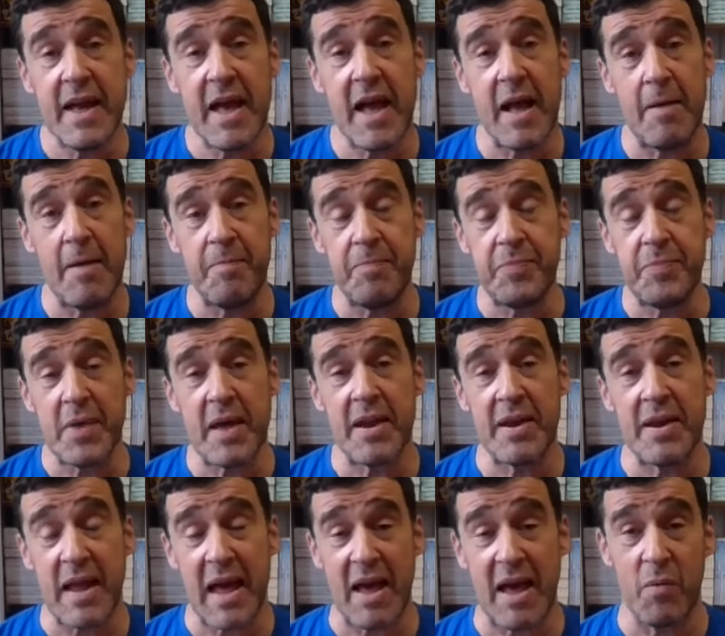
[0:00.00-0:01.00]

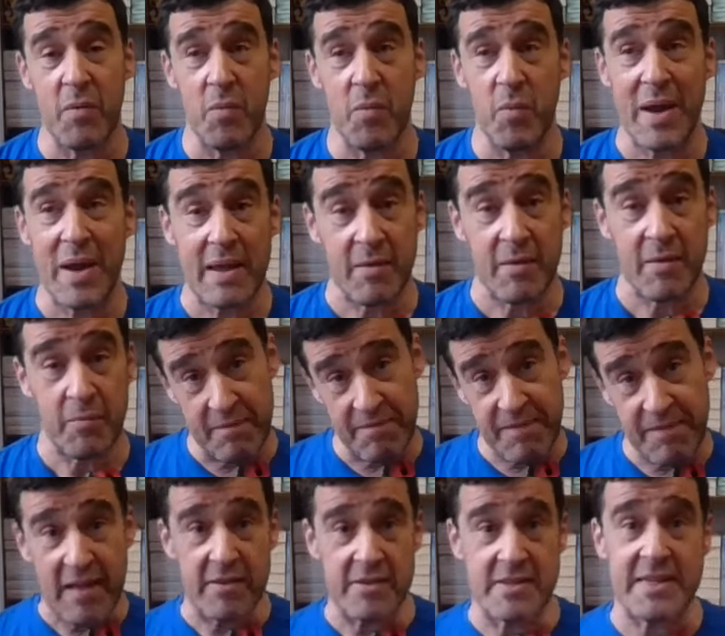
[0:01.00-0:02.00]
and we
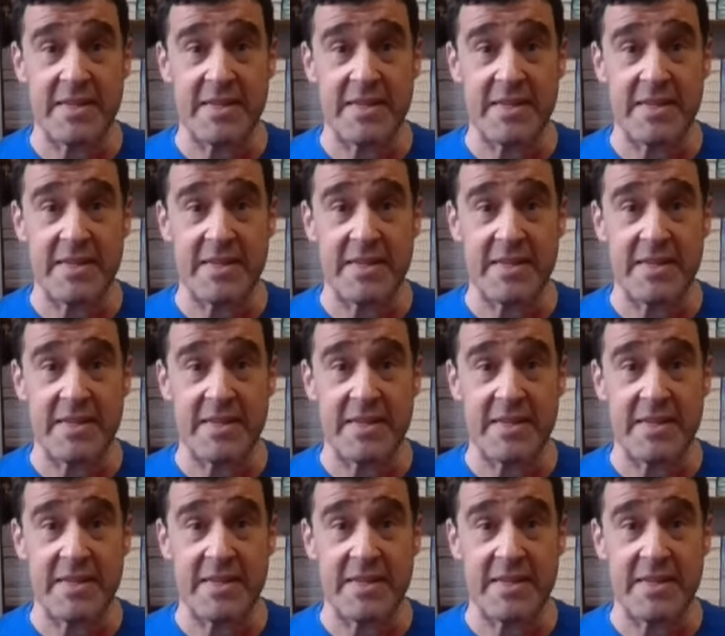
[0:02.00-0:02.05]
felt